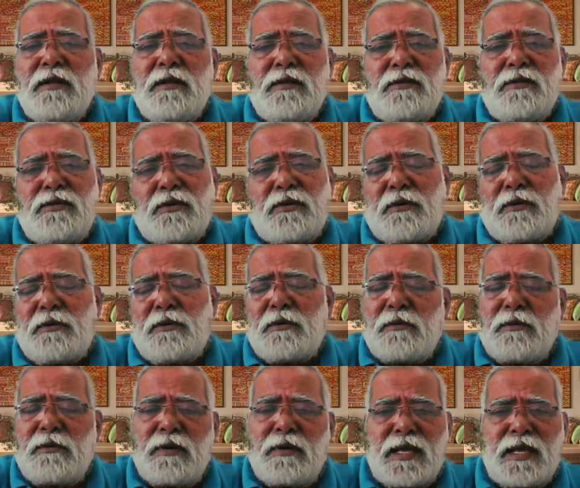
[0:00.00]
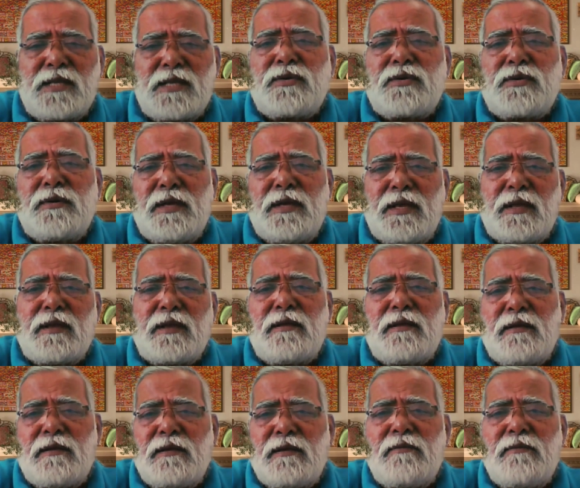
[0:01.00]
So naturally
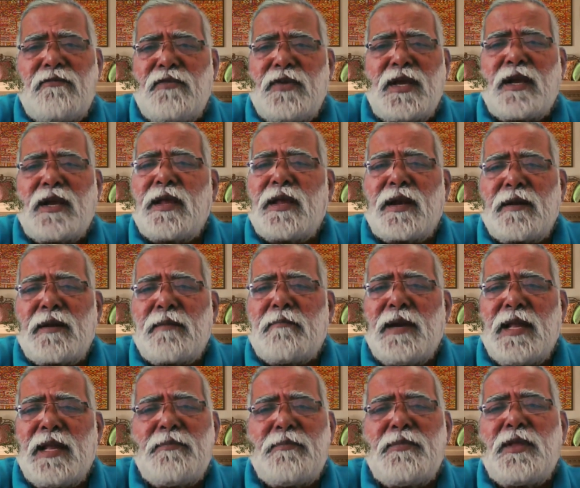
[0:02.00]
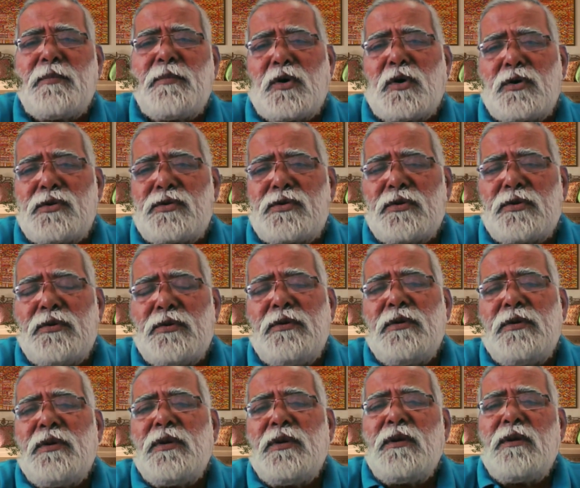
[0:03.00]
we cannot blame them also,
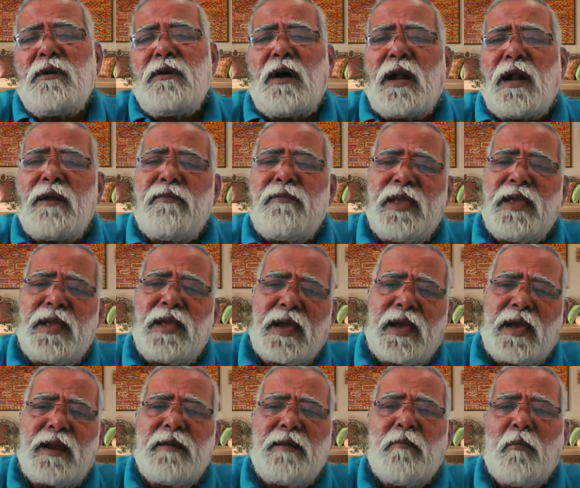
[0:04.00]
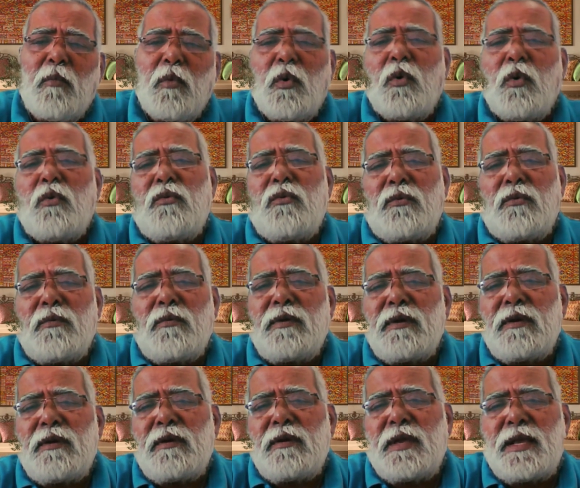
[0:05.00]
and we can move
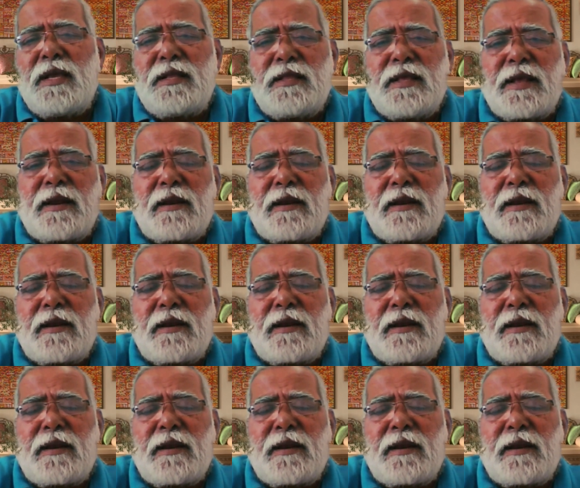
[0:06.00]
either